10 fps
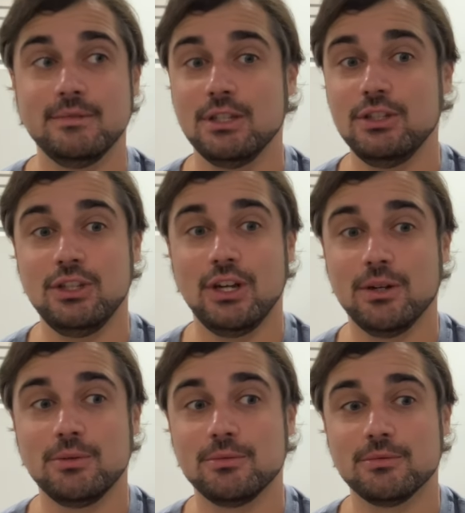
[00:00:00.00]
you
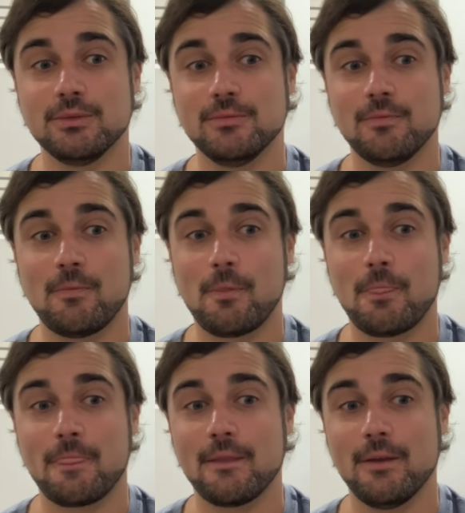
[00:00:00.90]
know,
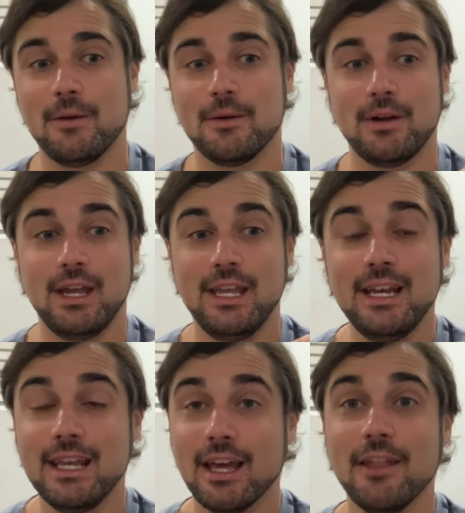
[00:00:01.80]

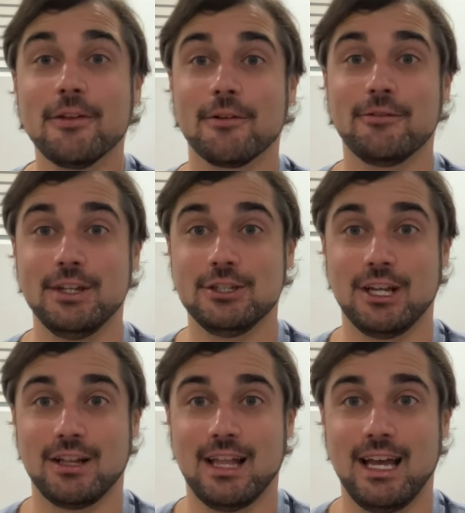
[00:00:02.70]
any other
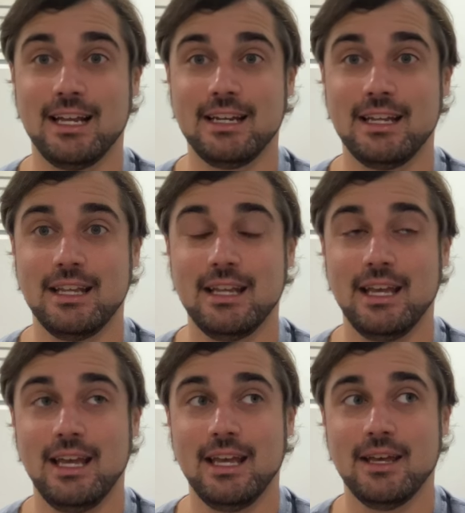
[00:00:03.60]
fishing line.
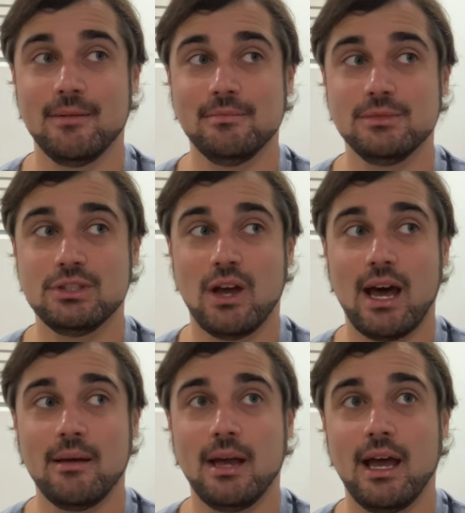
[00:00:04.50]

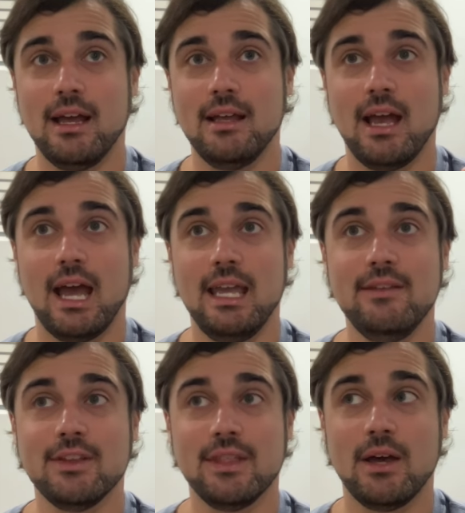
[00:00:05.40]
So
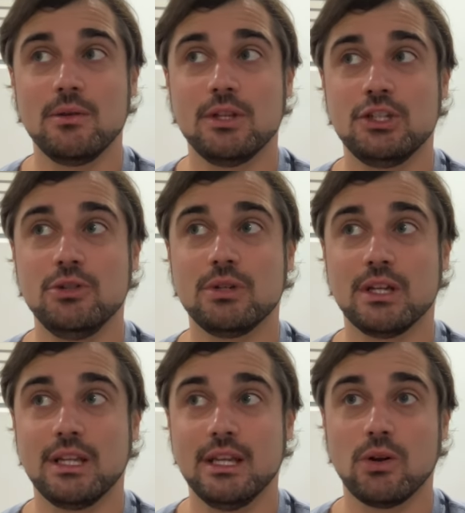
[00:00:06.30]
even though that you
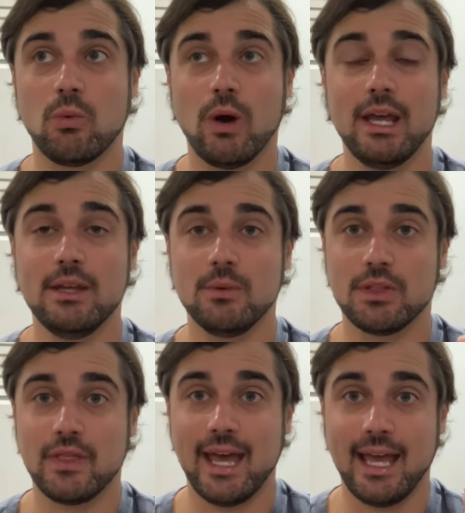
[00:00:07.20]
can get away
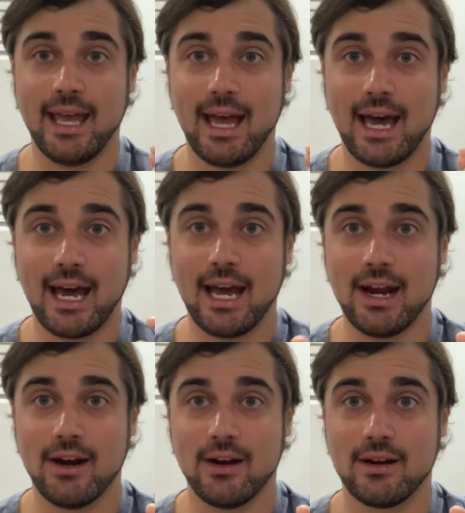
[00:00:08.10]
with that
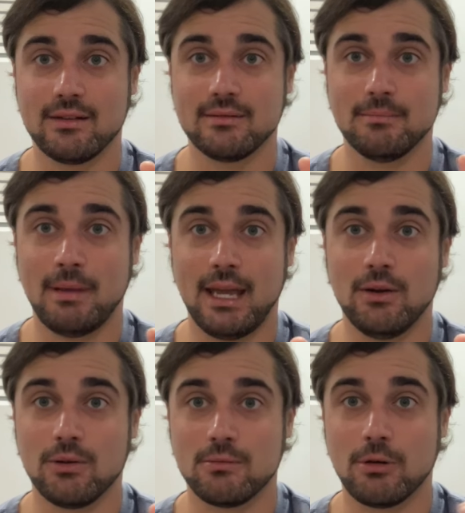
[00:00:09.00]
higher
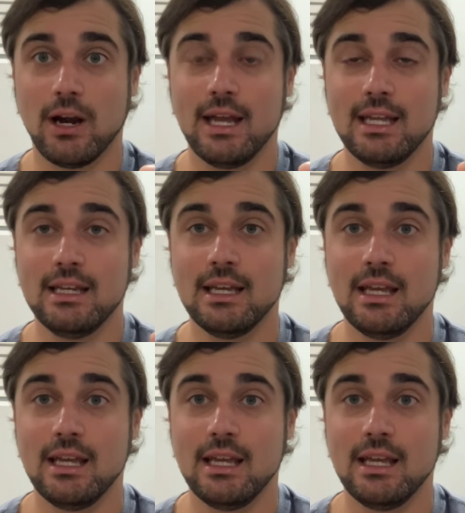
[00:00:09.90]
pound braid,